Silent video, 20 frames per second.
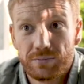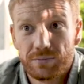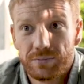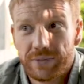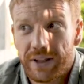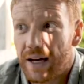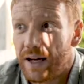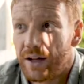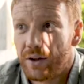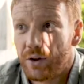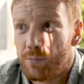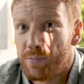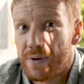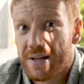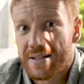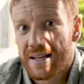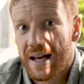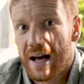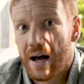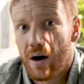yeah you
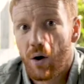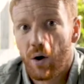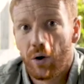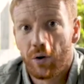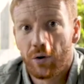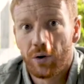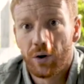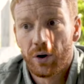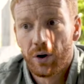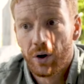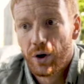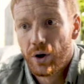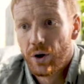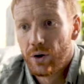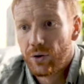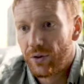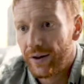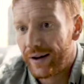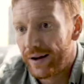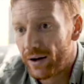miss out on
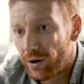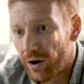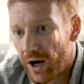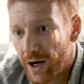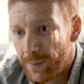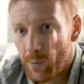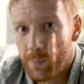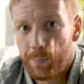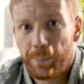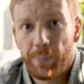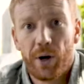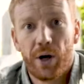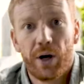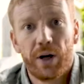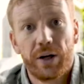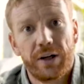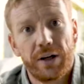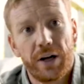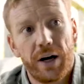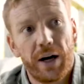the incredible
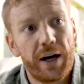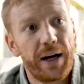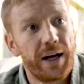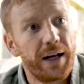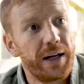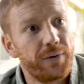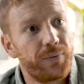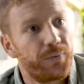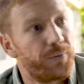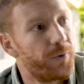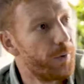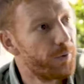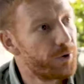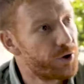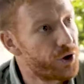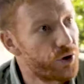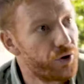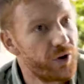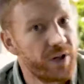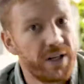bird life the
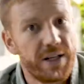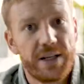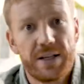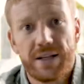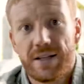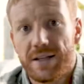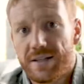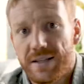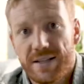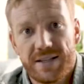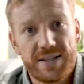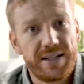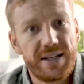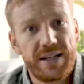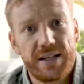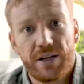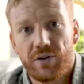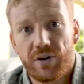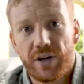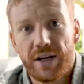trees the
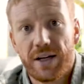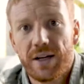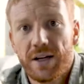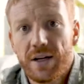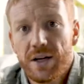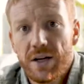scenery